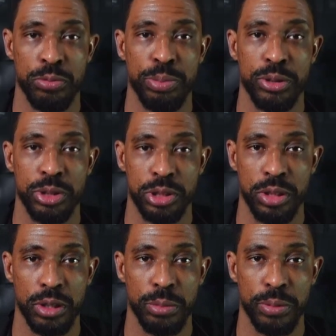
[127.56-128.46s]

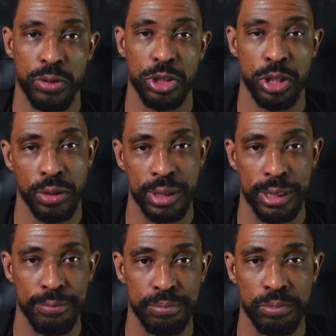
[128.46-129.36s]
posterior approach currently.
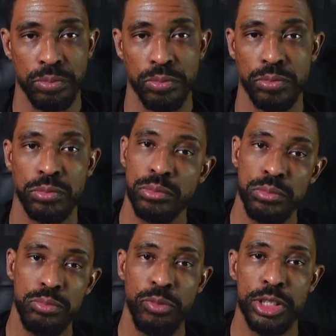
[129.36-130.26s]

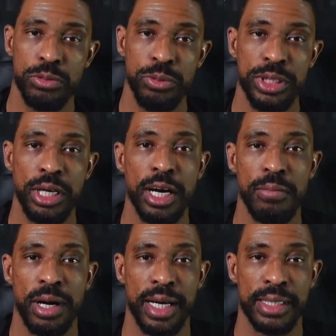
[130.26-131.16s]
So when we talk
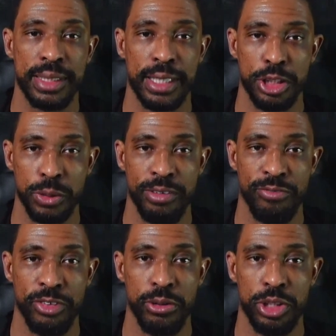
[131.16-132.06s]
about SI joint
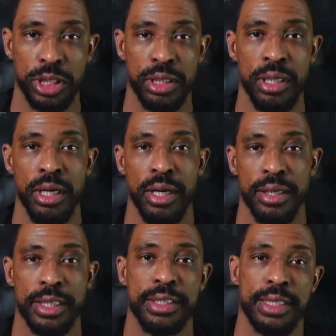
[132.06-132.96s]
fusion,
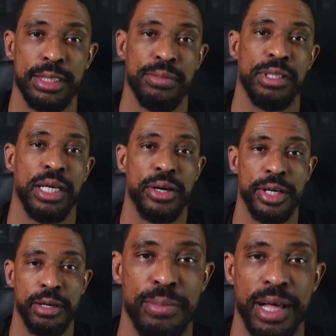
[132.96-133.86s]
let's get some
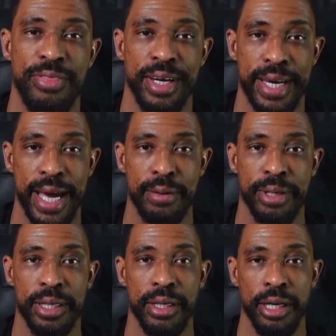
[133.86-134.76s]
clarity about the
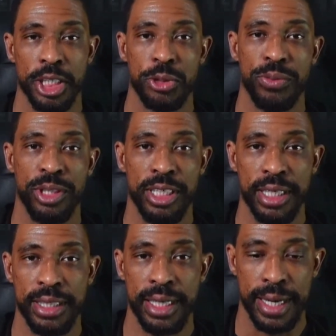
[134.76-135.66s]
anatomy. So when we look
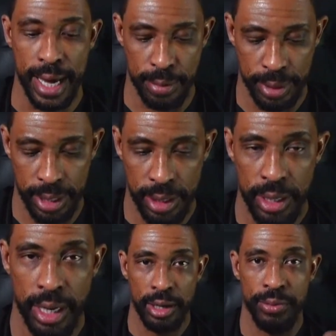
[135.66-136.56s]
at the anatomy
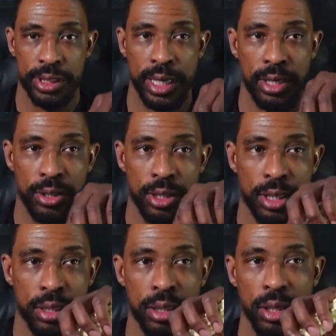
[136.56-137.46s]
and we take a
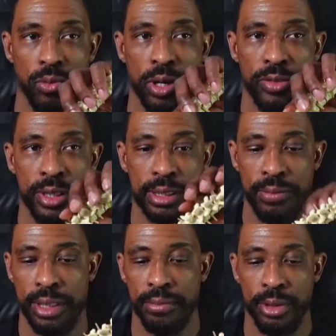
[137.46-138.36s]
look, one of the things that
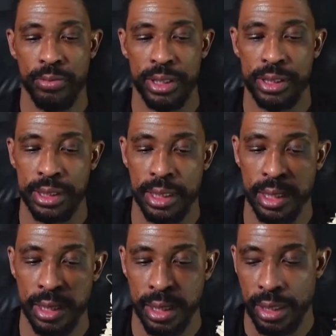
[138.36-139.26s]
we can be able to
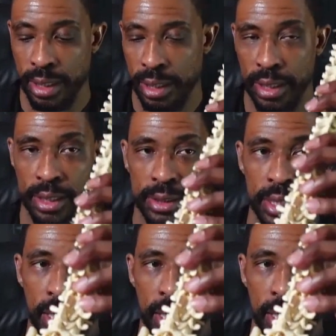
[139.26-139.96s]
see is the